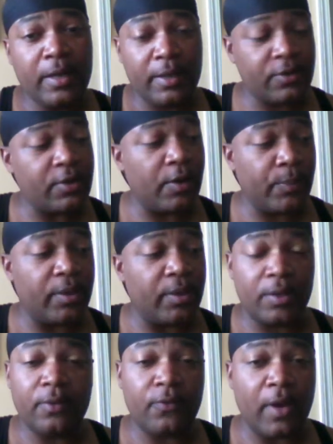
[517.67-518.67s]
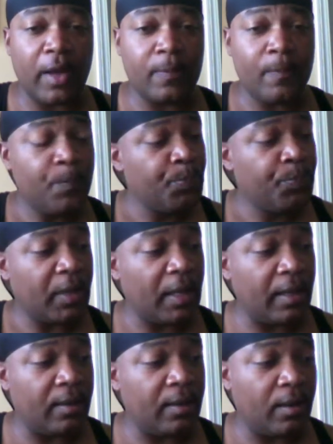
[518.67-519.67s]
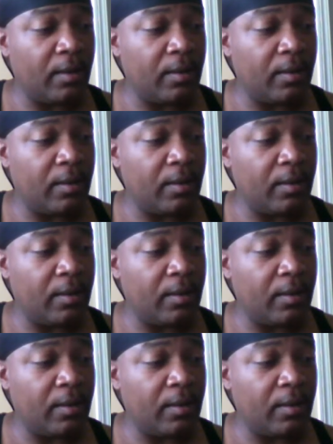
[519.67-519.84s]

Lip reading: It's going to be a good fight. And